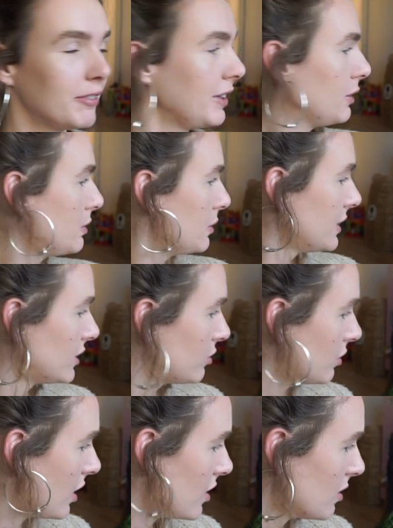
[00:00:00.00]
think we went
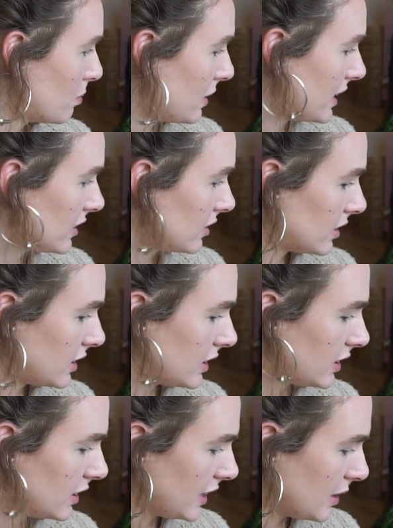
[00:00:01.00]
to all the plants on
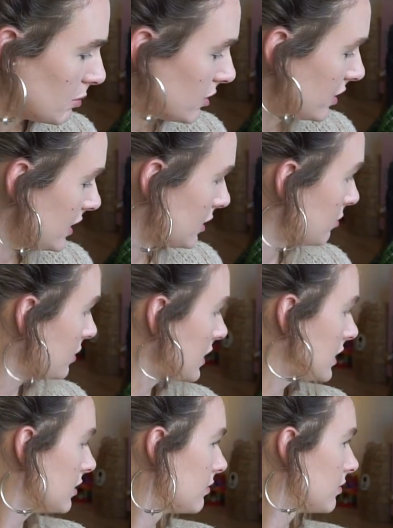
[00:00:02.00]
this table, didn't
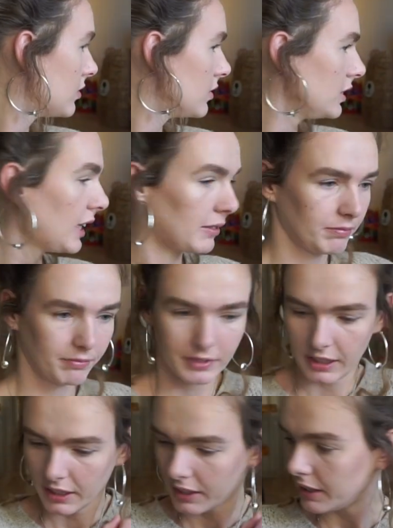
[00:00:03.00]
we? Yeah.
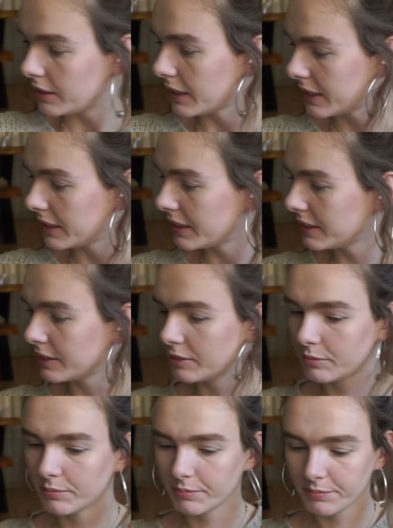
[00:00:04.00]
Okay,
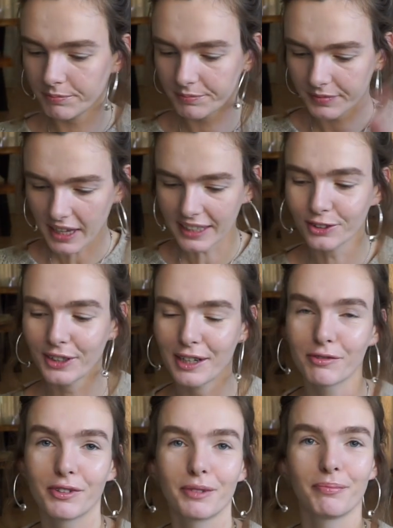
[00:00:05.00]
I do
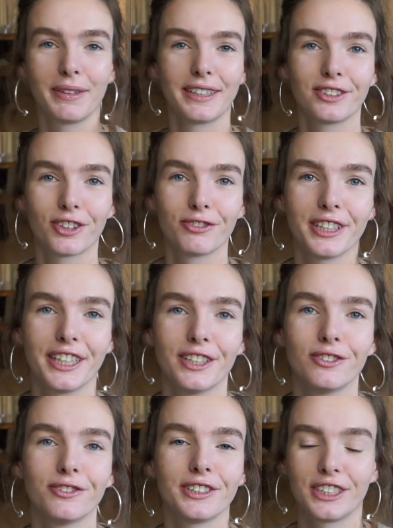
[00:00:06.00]
have one plant over here
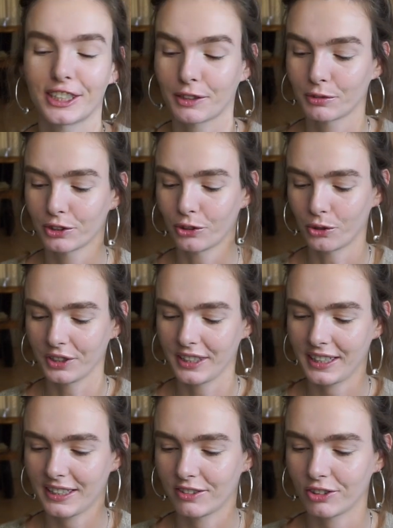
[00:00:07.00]
which I was holding
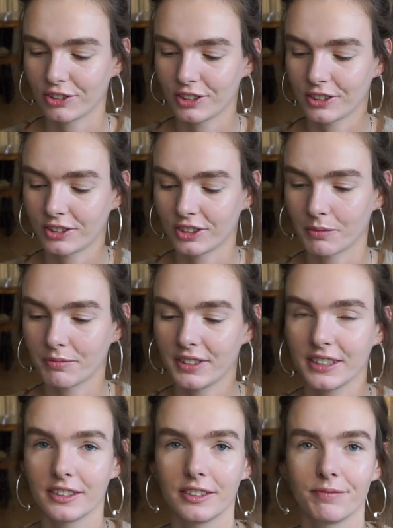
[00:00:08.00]
into the
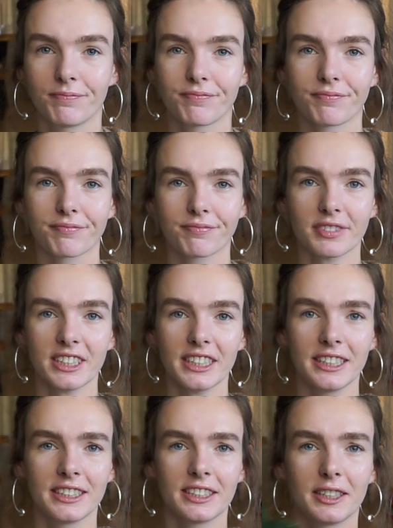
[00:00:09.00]
thumbnail.
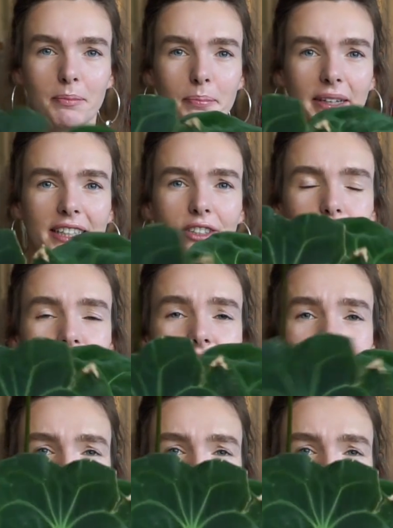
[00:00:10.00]
It's the biggest one. It's